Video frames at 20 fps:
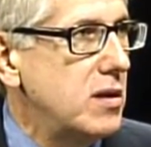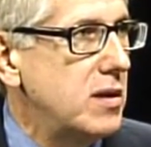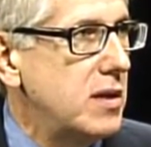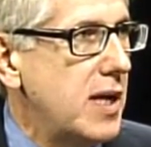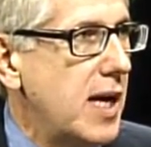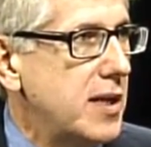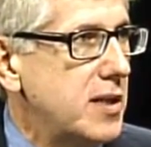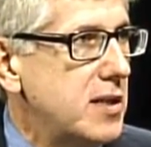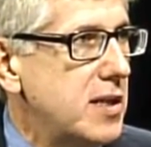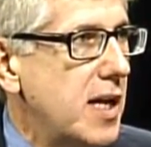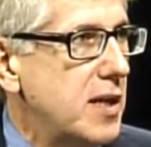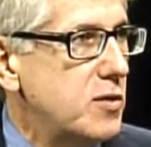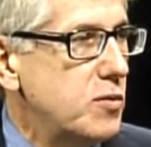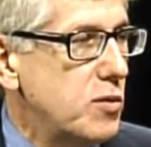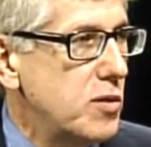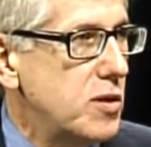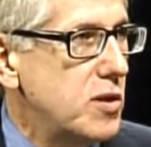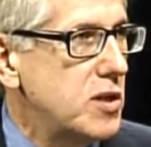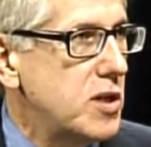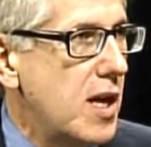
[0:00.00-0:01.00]
that's
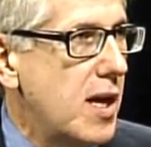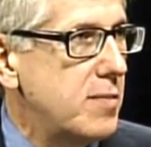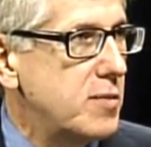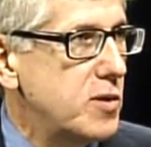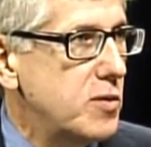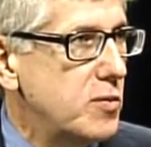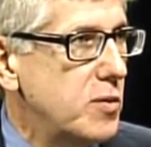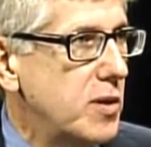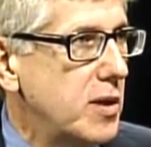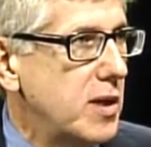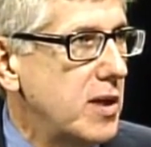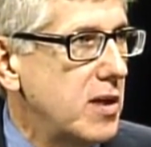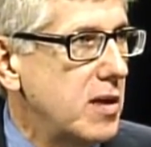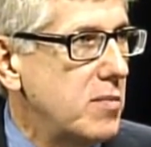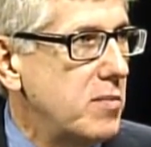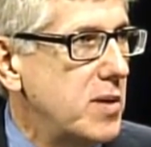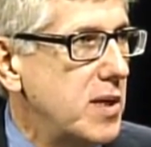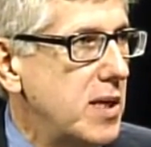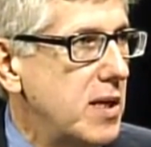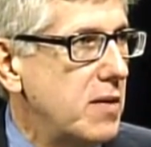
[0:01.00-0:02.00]
where the jobs are really going to be.